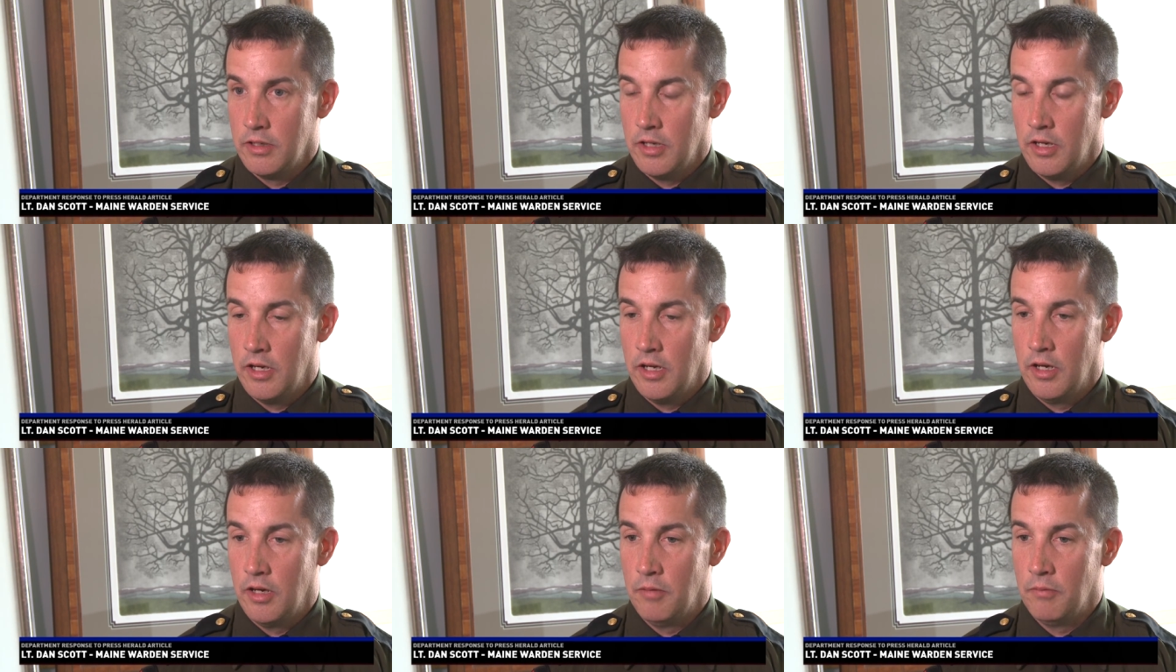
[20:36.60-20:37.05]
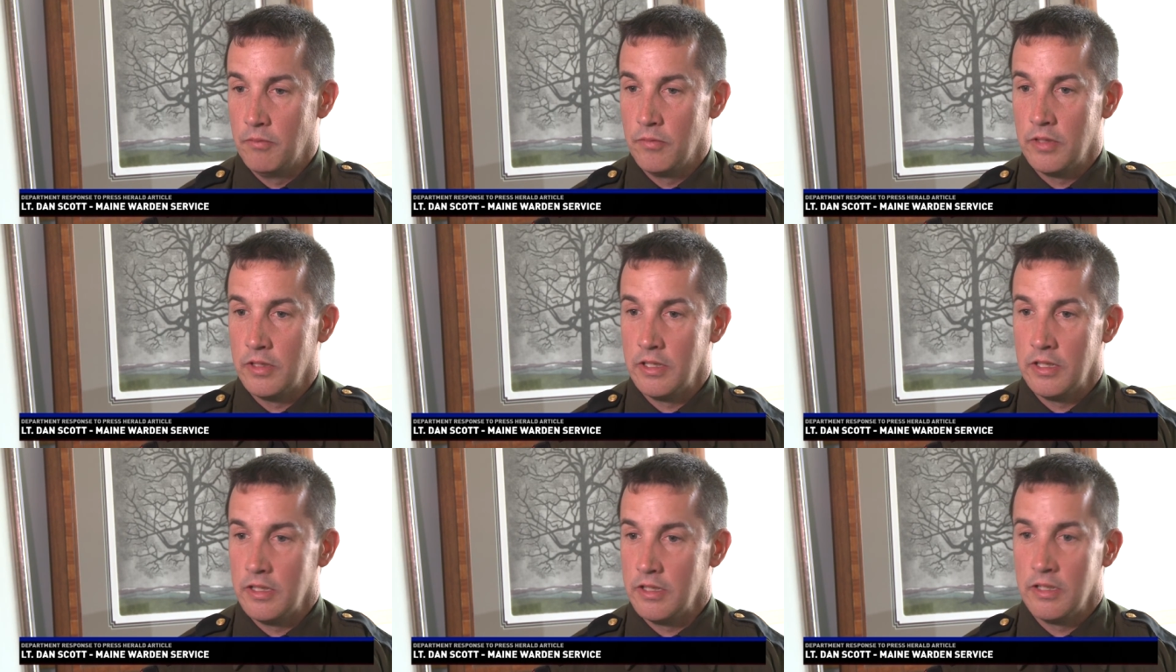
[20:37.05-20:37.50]
Um,
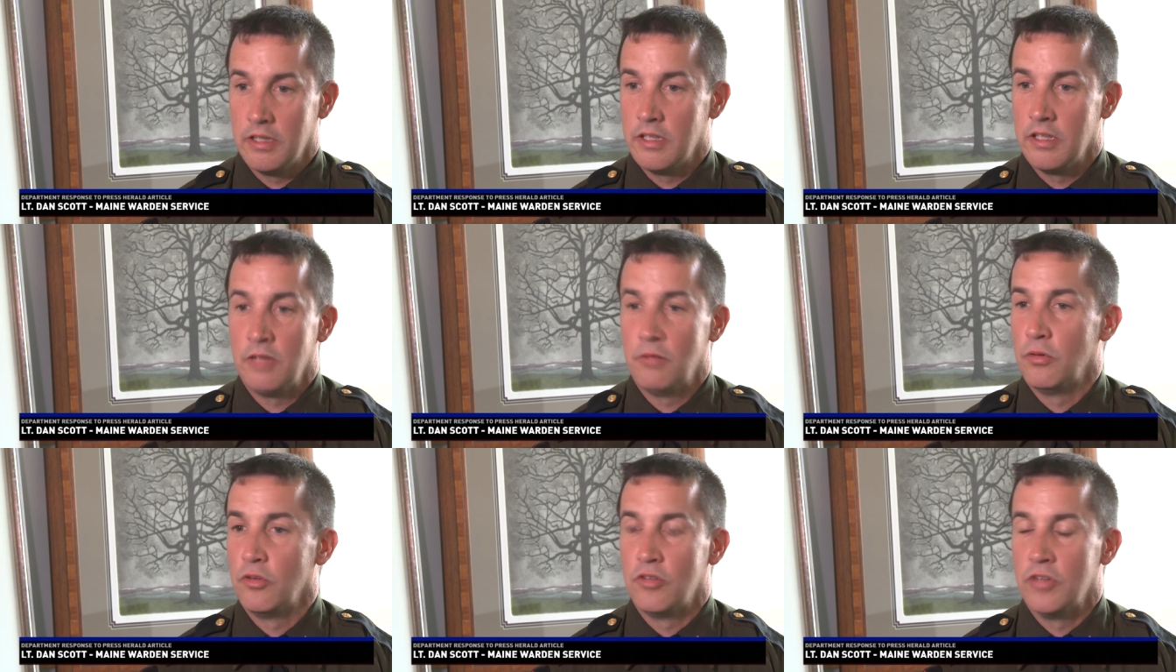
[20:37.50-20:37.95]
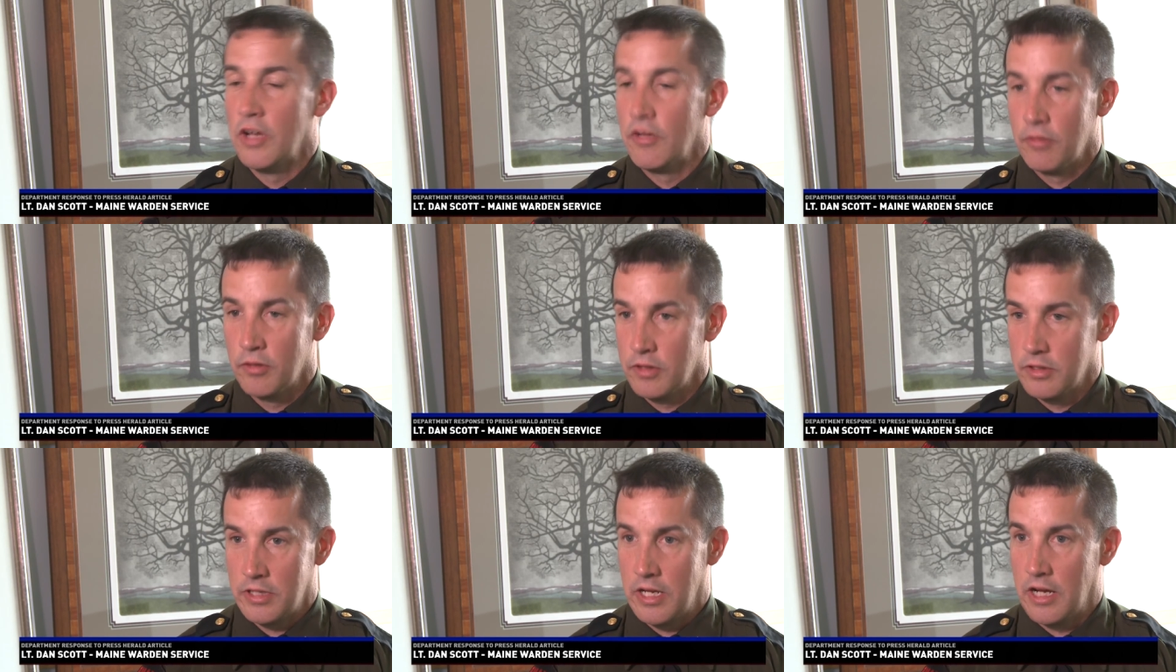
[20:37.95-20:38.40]
he, he, was
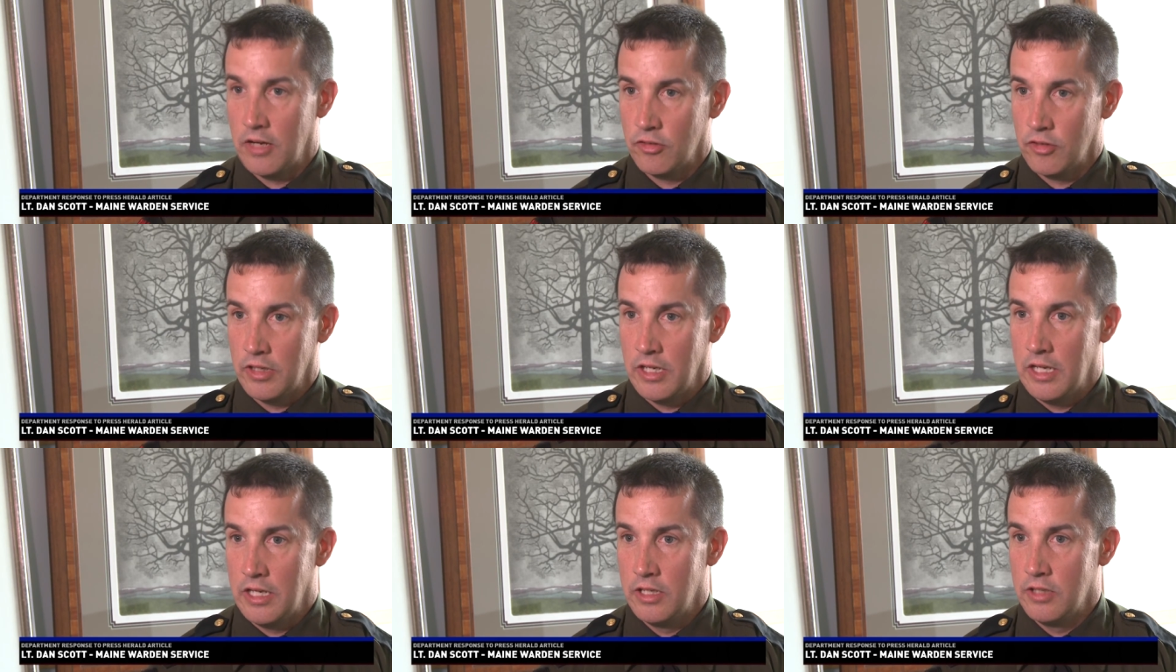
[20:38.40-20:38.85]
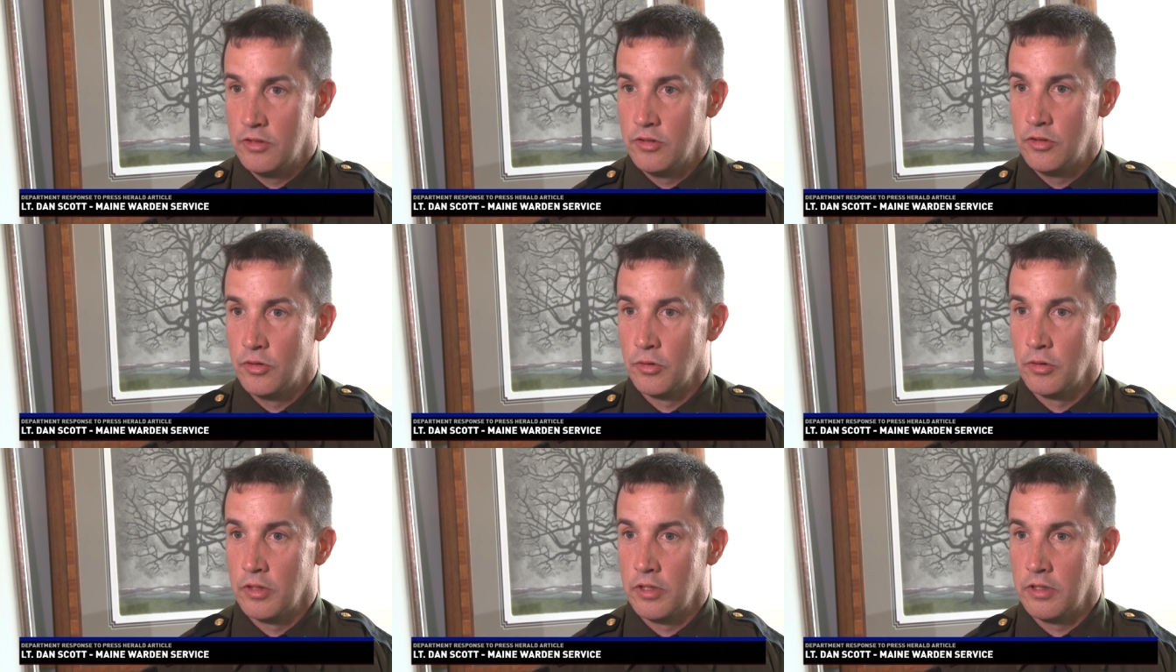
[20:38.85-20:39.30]
never intoxicated
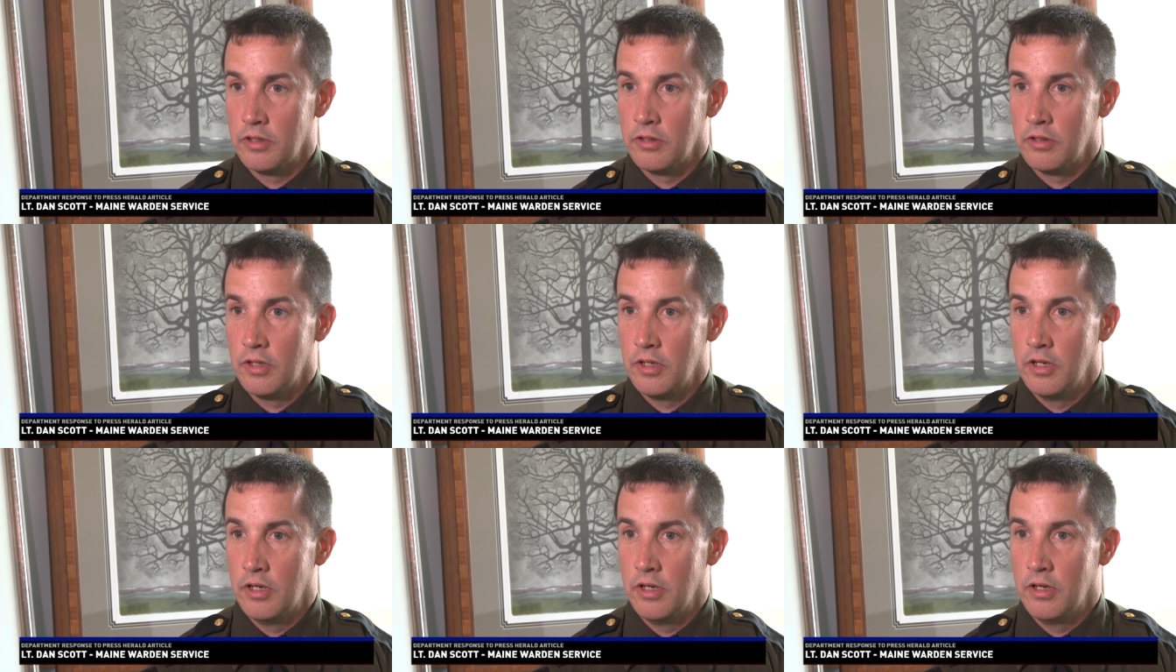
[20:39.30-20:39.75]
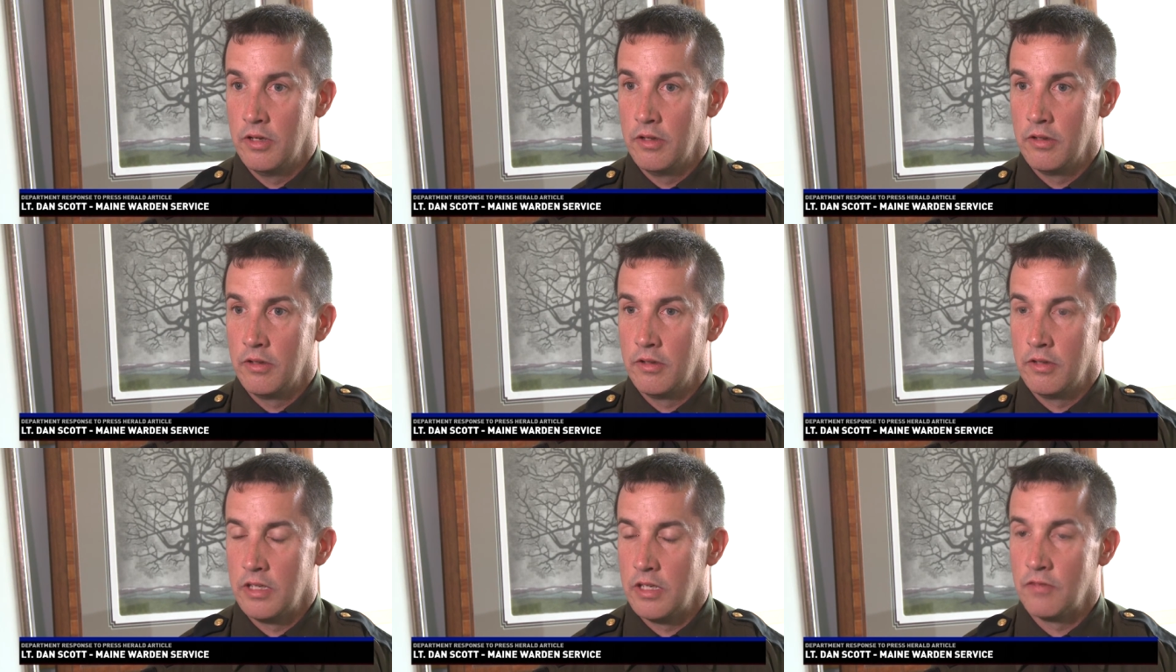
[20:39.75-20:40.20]
during uh,
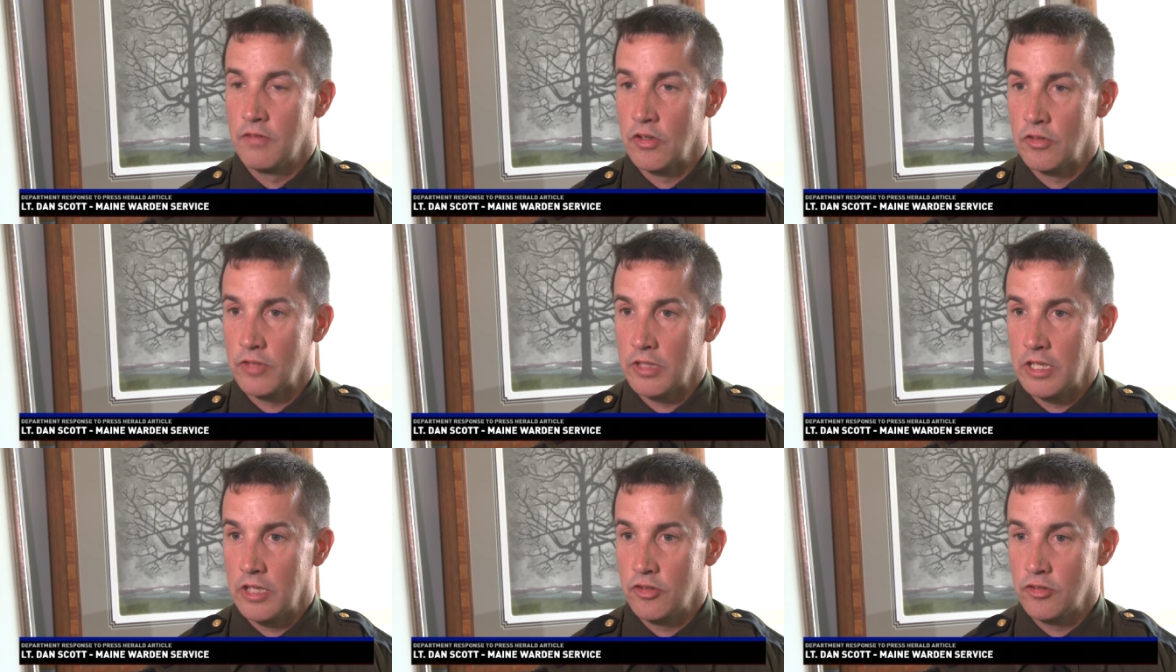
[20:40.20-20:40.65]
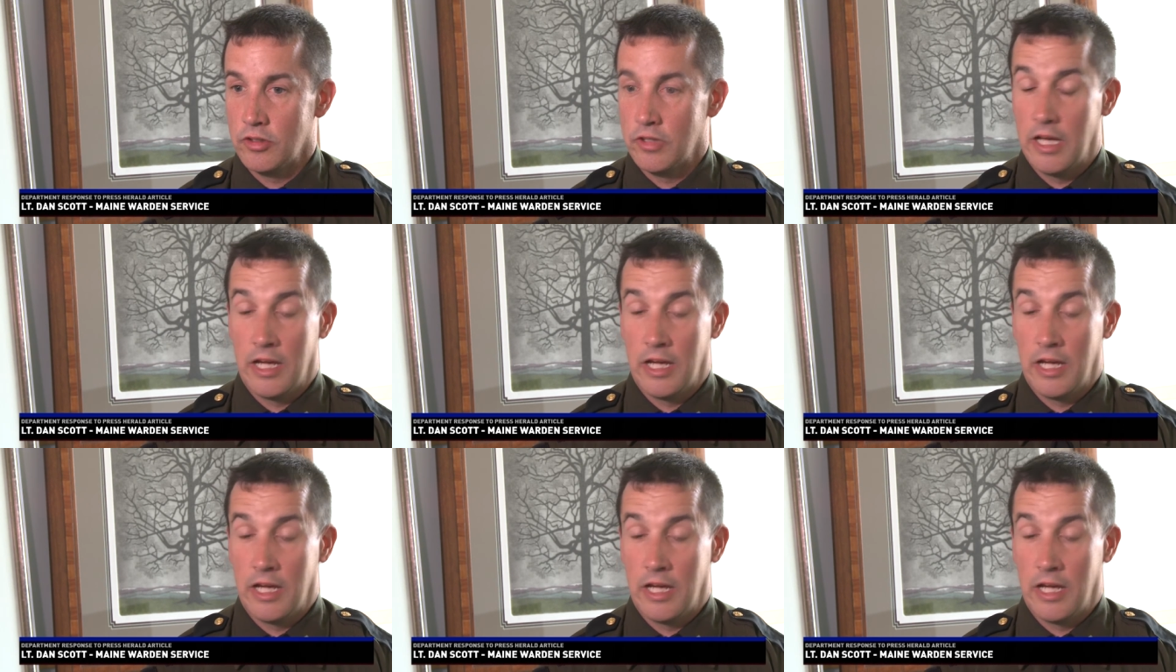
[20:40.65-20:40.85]
the investigation.